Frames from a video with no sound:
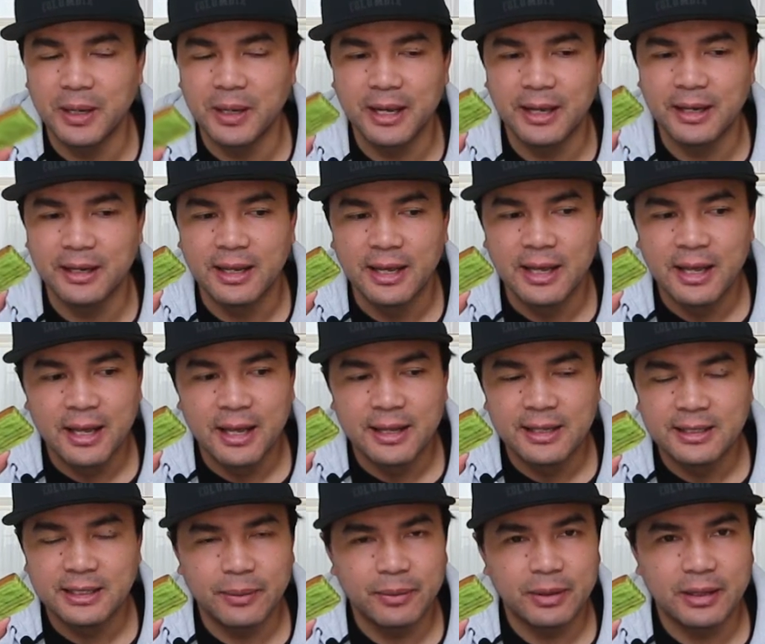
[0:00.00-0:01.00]
man,
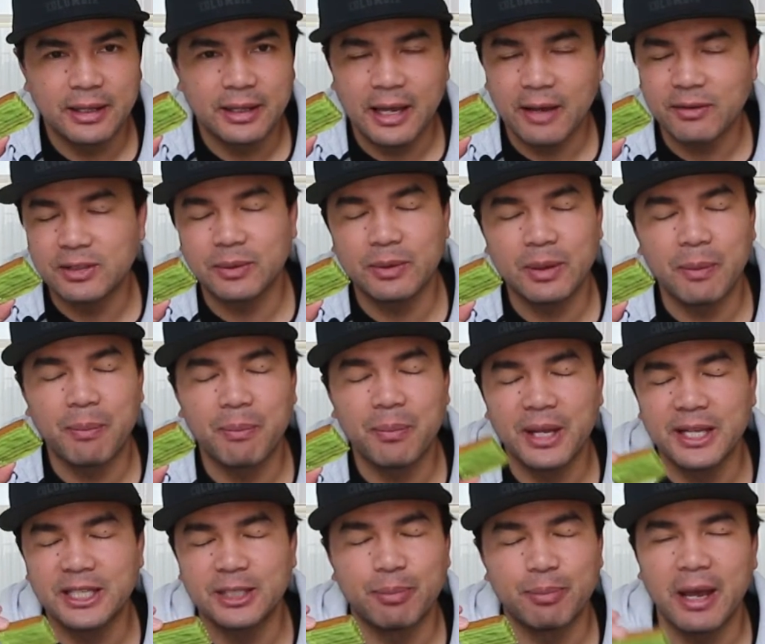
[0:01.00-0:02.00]
they have some of the
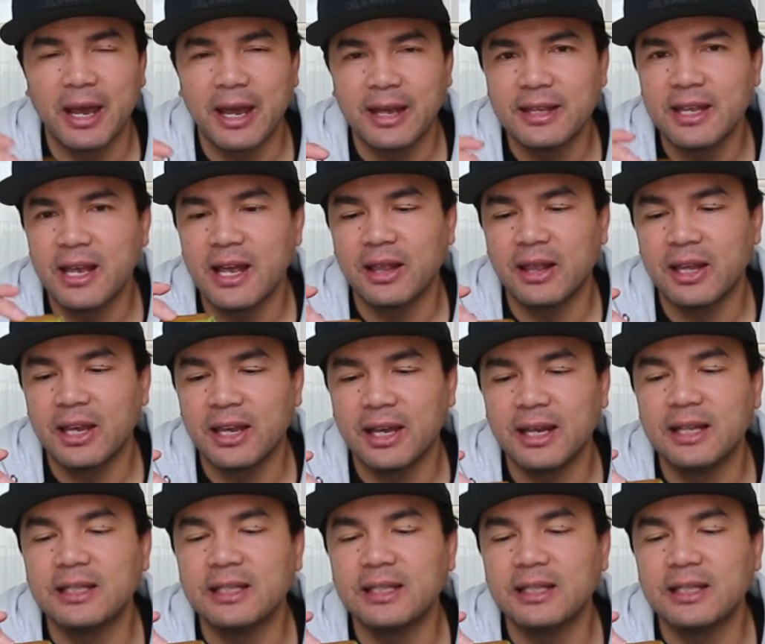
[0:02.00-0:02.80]
best pandan there,